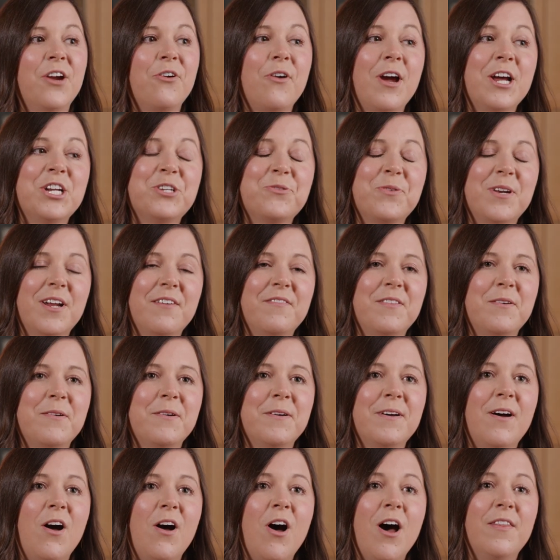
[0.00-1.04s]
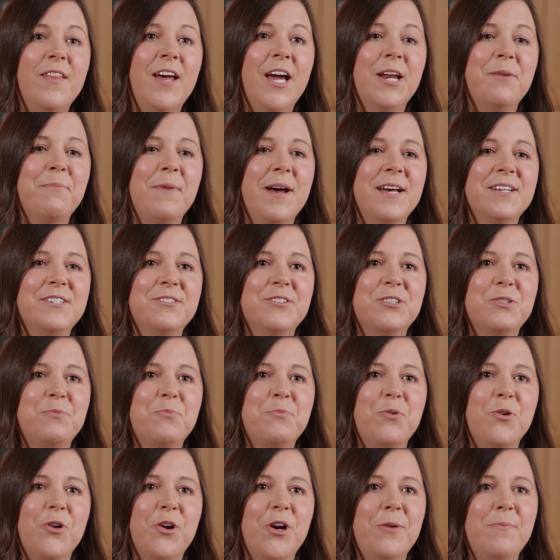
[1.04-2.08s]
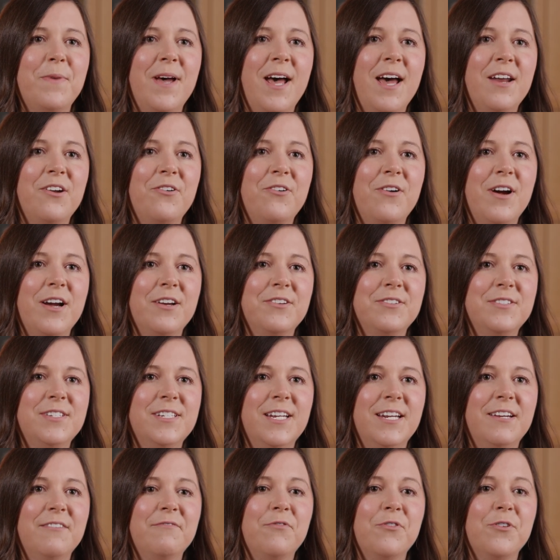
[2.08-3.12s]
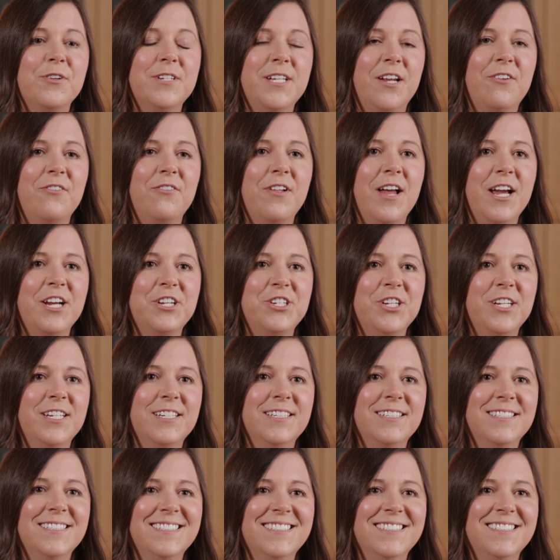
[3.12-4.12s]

graduate of the online master's program at Ohio State for dental hygiene.